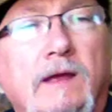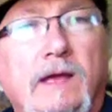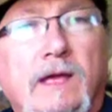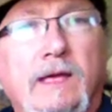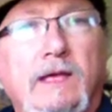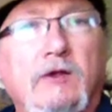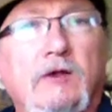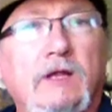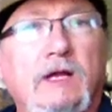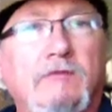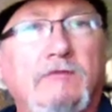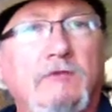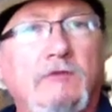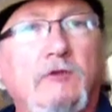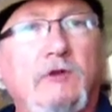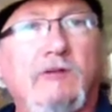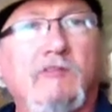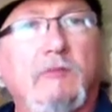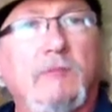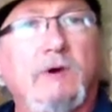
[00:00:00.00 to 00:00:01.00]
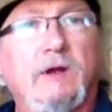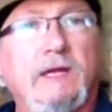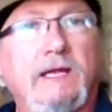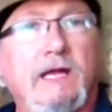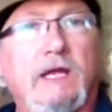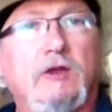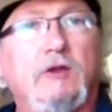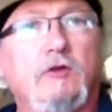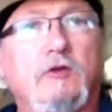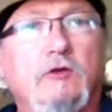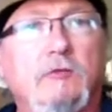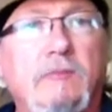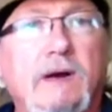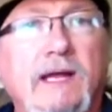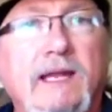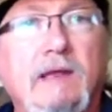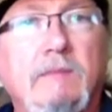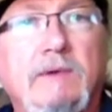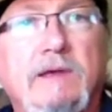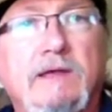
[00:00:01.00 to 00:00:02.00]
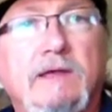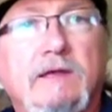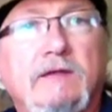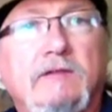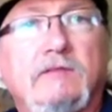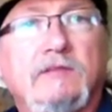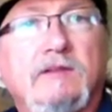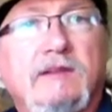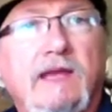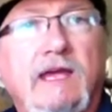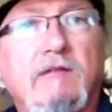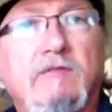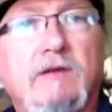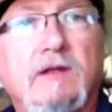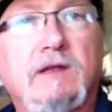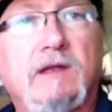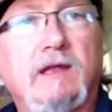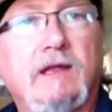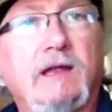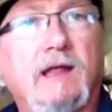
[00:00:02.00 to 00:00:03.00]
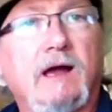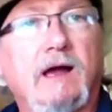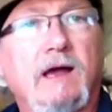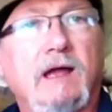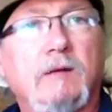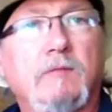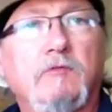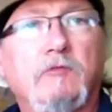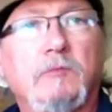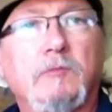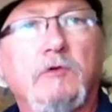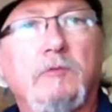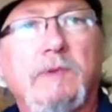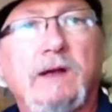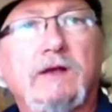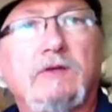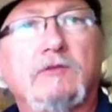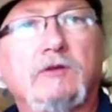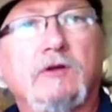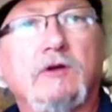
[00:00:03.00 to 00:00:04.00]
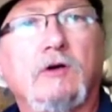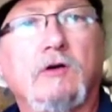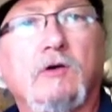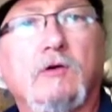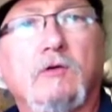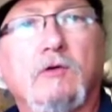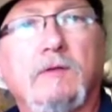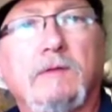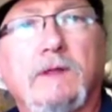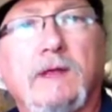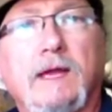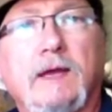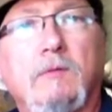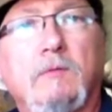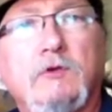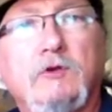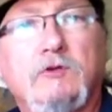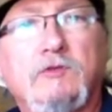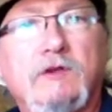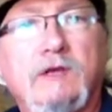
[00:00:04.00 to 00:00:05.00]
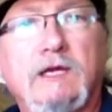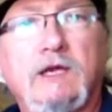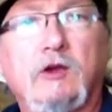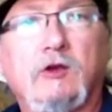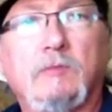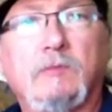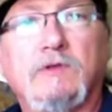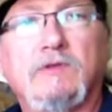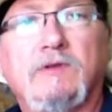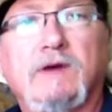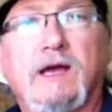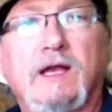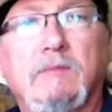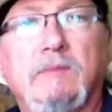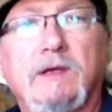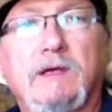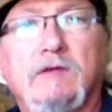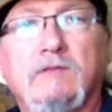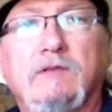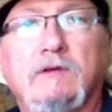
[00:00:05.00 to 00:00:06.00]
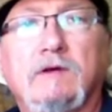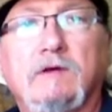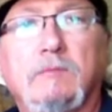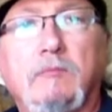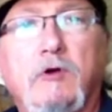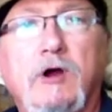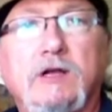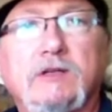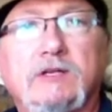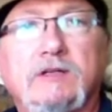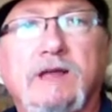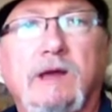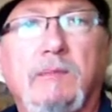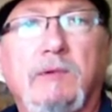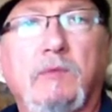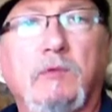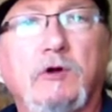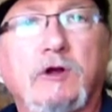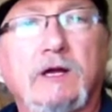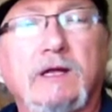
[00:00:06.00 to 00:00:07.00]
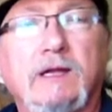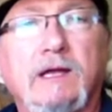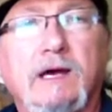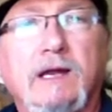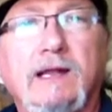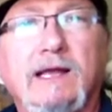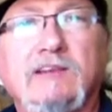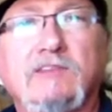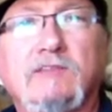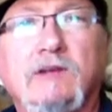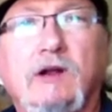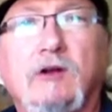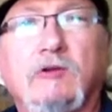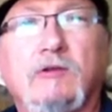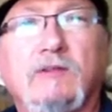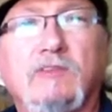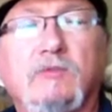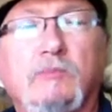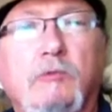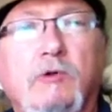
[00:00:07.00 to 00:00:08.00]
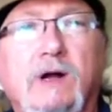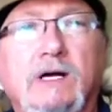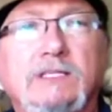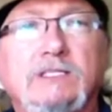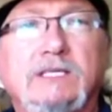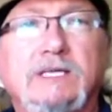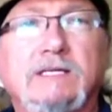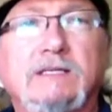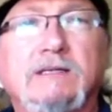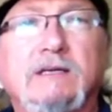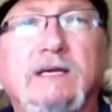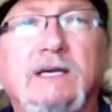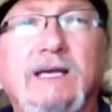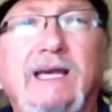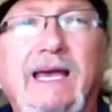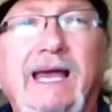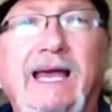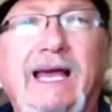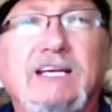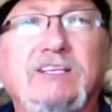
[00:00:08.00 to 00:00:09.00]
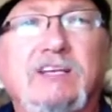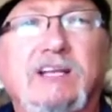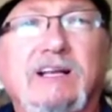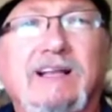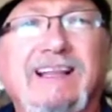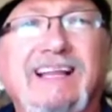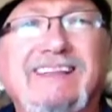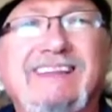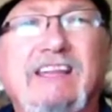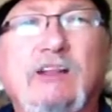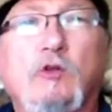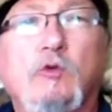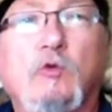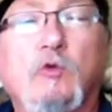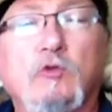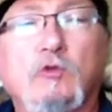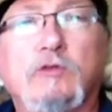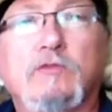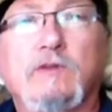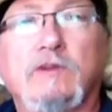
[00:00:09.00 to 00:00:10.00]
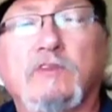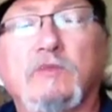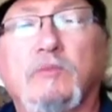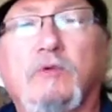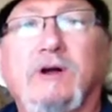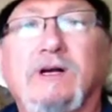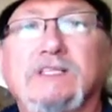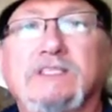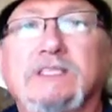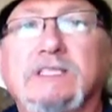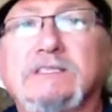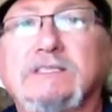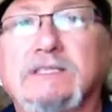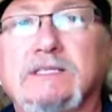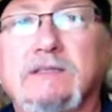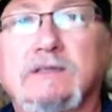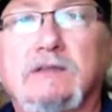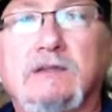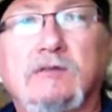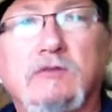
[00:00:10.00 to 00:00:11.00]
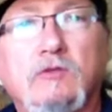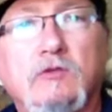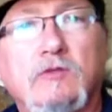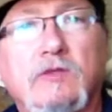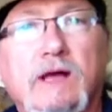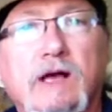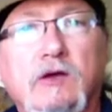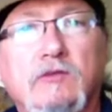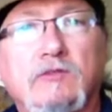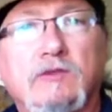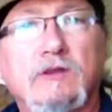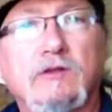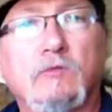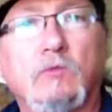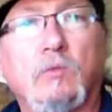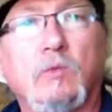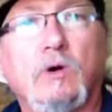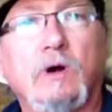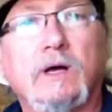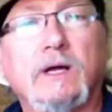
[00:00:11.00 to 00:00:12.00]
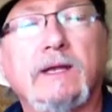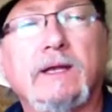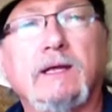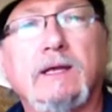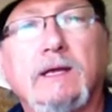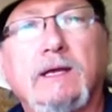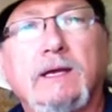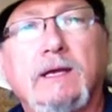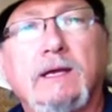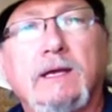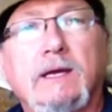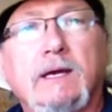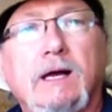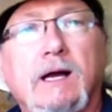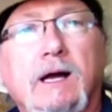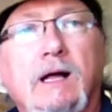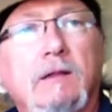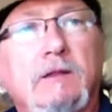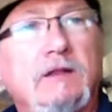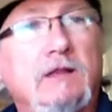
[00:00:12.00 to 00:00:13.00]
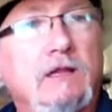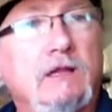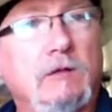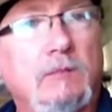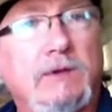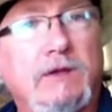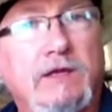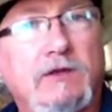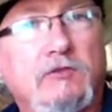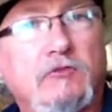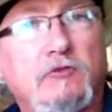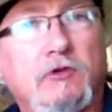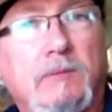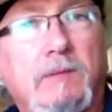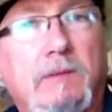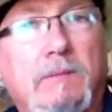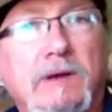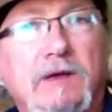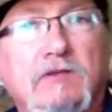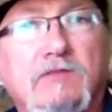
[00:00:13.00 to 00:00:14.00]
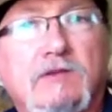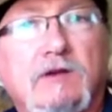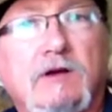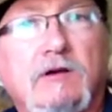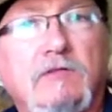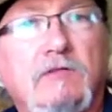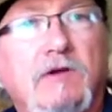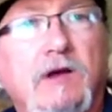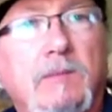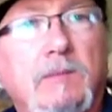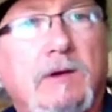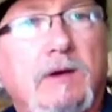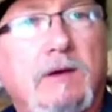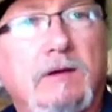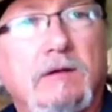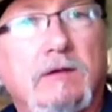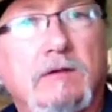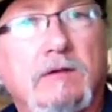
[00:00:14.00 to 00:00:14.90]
Hey, good afternoon, everybody. How you doing? My name is David, and I am from New Mexico. And what you see here beside me is a project I've been working on. I started this project, actually collecting quarters for this project in 2001. A little bit of history about myself. I'm a